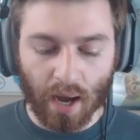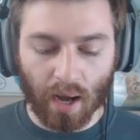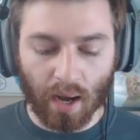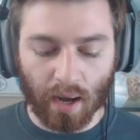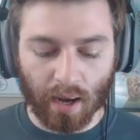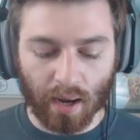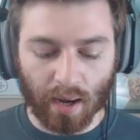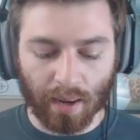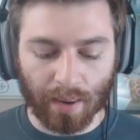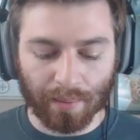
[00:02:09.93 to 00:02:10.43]

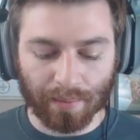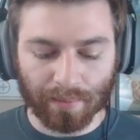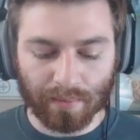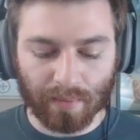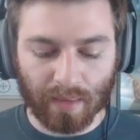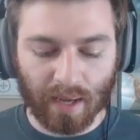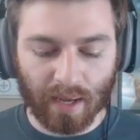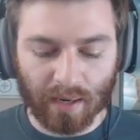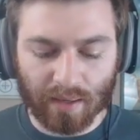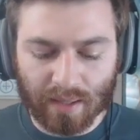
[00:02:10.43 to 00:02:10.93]

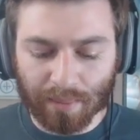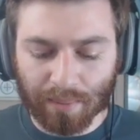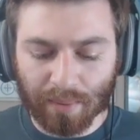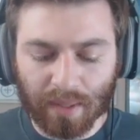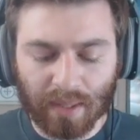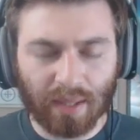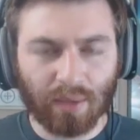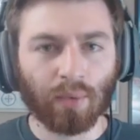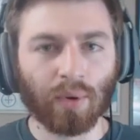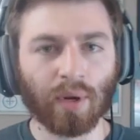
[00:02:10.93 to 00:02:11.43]
Um, and
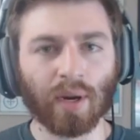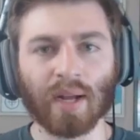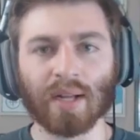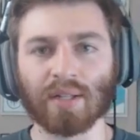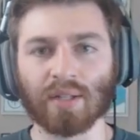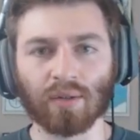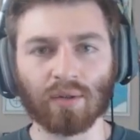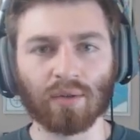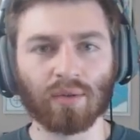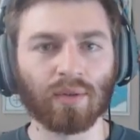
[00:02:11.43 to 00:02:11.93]
typically what I
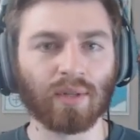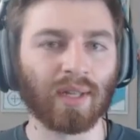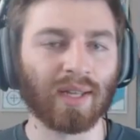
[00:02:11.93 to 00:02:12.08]
do,